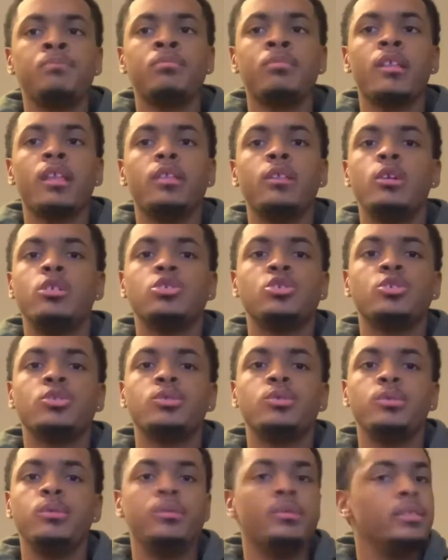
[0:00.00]
there's
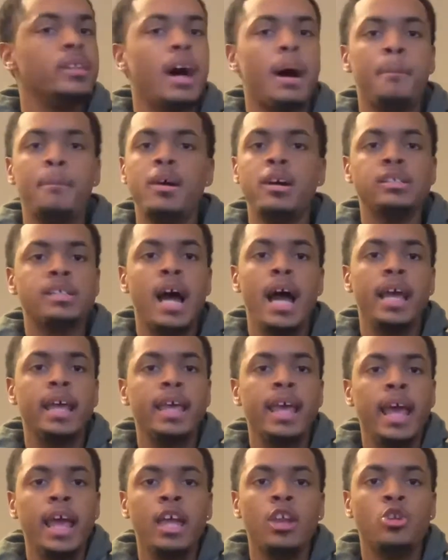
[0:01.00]
not much I
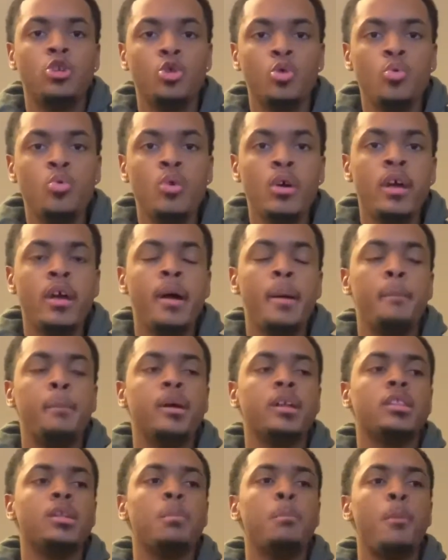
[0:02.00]
can't do,
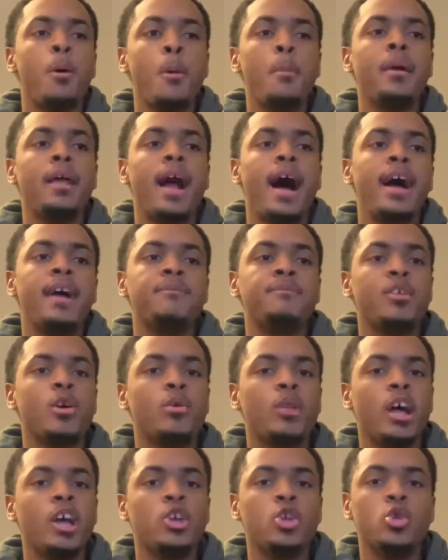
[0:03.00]
but the moment I felt
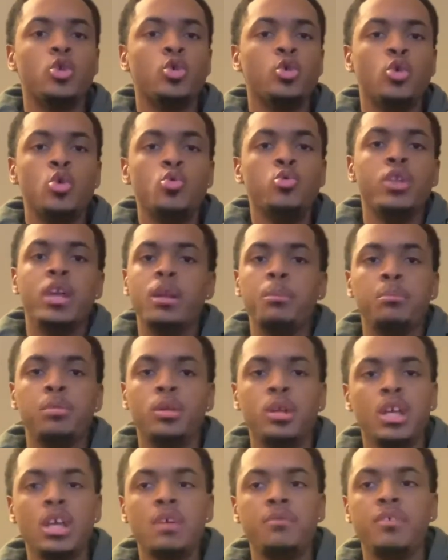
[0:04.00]
like you didn't
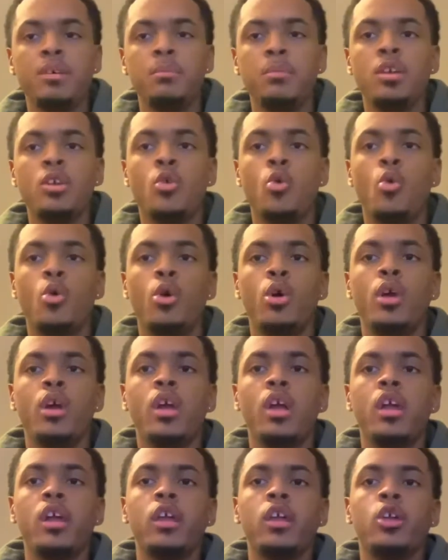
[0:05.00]
believe in me or
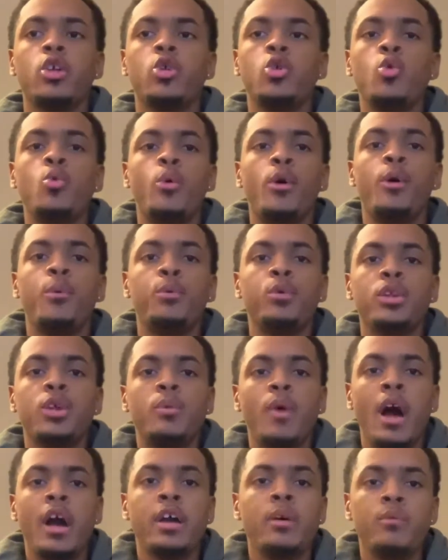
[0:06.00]
you weren't really
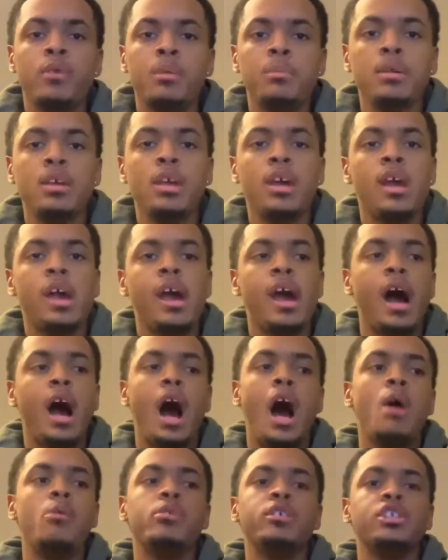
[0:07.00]
rocking with me,
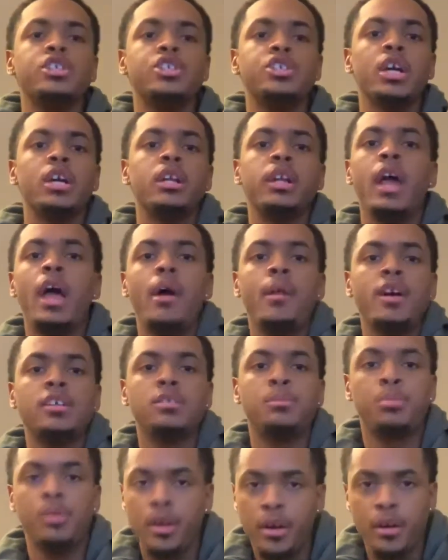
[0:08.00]
I would shut down as a
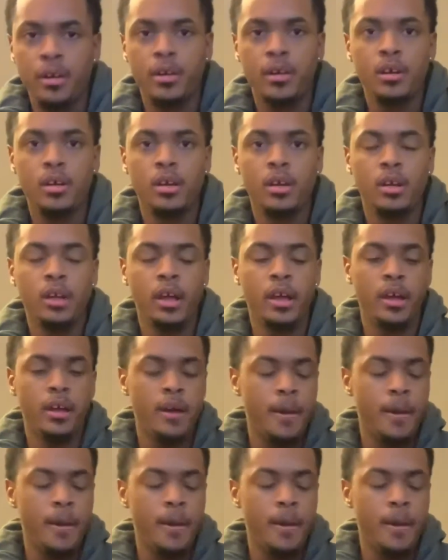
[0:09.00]
player. Like,